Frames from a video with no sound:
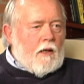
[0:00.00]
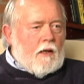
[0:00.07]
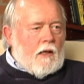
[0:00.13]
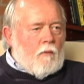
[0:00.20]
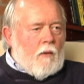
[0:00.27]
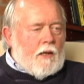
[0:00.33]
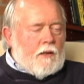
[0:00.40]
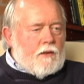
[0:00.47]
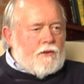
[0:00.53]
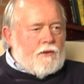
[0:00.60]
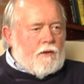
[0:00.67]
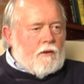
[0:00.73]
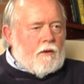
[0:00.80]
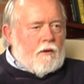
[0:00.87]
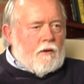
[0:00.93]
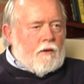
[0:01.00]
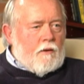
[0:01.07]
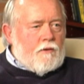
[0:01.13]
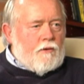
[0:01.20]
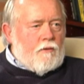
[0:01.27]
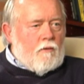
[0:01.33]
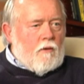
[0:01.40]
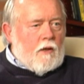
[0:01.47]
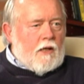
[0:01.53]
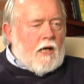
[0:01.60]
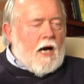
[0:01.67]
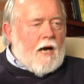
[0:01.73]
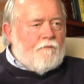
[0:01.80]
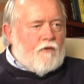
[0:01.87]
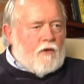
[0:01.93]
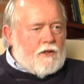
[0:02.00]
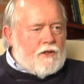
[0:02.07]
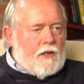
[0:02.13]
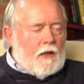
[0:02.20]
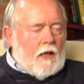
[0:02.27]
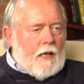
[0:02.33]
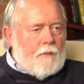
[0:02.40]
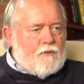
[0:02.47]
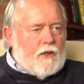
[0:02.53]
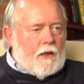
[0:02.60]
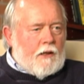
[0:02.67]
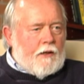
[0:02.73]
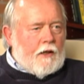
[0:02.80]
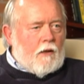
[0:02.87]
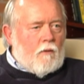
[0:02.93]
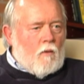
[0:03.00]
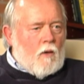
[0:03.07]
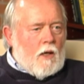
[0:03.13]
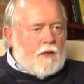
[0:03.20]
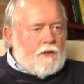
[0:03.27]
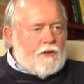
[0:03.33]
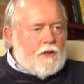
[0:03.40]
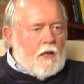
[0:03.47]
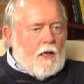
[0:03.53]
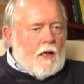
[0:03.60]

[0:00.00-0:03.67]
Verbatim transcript: He went uh, to a conference in Leipzig, I think it was,